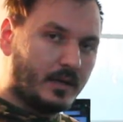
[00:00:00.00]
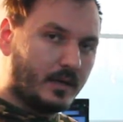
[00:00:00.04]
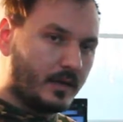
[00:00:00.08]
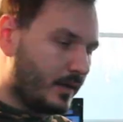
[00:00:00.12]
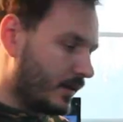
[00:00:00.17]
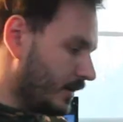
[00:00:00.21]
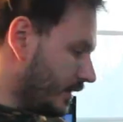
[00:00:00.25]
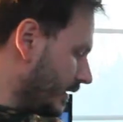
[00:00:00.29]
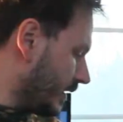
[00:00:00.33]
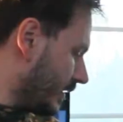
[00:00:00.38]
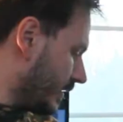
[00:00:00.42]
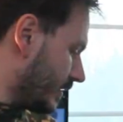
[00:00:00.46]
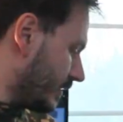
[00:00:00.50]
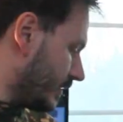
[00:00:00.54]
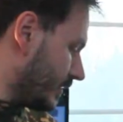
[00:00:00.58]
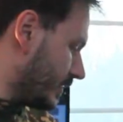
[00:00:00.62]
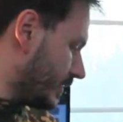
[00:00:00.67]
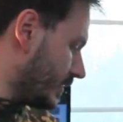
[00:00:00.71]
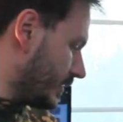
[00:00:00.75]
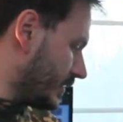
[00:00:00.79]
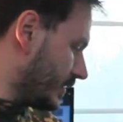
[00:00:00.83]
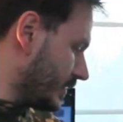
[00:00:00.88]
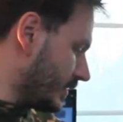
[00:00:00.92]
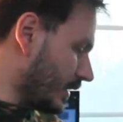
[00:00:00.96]
and
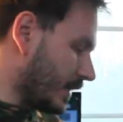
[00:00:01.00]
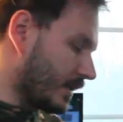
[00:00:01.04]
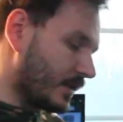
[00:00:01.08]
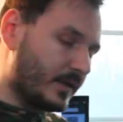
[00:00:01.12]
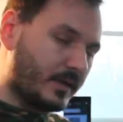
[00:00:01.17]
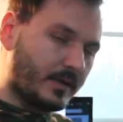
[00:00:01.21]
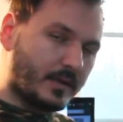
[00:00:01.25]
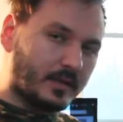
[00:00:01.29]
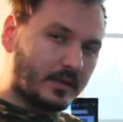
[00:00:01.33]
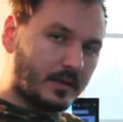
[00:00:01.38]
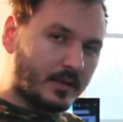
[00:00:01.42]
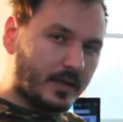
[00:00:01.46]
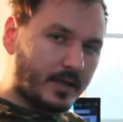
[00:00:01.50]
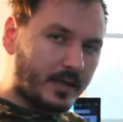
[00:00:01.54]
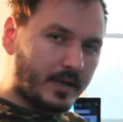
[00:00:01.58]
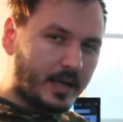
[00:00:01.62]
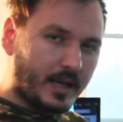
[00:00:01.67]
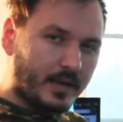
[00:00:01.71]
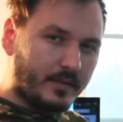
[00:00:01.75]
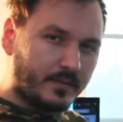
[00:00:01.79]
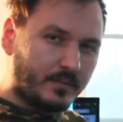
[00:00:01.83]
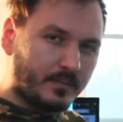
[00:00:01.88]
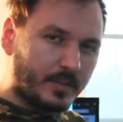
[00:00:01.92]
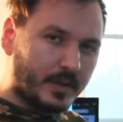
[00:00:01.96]
I think they
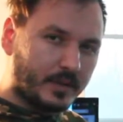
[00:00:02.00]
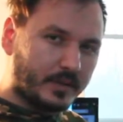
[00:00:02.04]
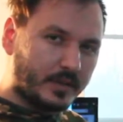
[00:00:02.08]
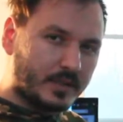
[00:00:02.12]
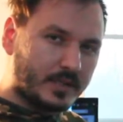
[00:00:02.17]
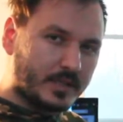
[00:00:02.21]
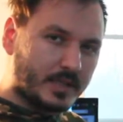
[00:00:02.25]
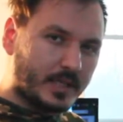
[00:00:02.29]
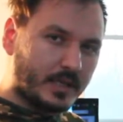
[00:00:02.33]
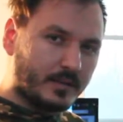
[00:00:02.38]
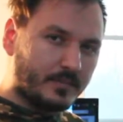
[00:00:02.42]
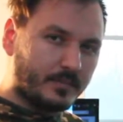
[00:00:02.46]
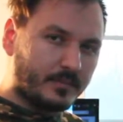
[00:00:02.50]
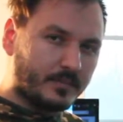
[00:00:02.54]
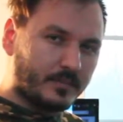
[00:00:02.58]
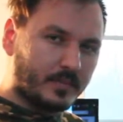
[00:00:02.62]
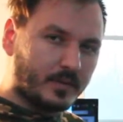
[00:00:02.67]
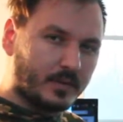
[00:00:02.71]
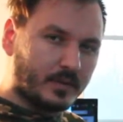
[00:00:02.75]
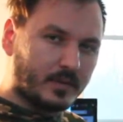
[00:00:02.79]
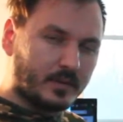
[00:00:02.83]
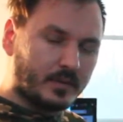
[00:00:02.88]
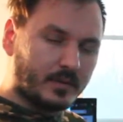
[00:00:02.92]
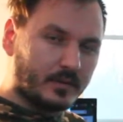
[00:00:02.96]
have about the same
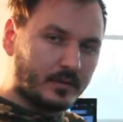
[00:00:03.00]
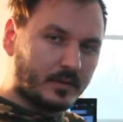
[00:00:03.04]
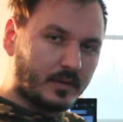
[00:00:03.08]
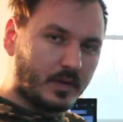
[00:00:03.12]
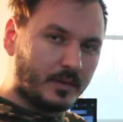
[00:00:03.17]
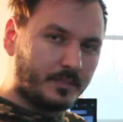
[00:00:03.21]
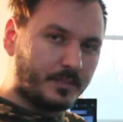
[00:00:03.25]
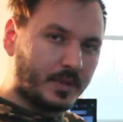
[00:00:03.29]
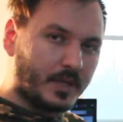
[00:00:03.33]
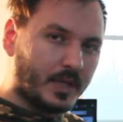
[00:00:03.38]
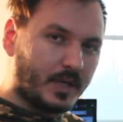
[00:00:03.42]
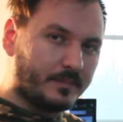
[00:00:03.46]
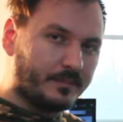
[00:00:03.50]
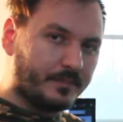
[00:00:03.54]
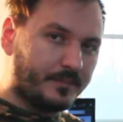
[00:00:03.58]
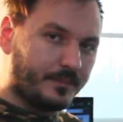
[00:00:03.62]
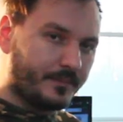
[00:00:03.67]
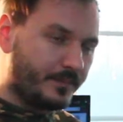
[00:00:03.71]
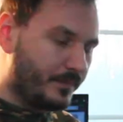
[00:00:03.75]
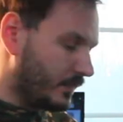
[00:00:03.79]
RPM.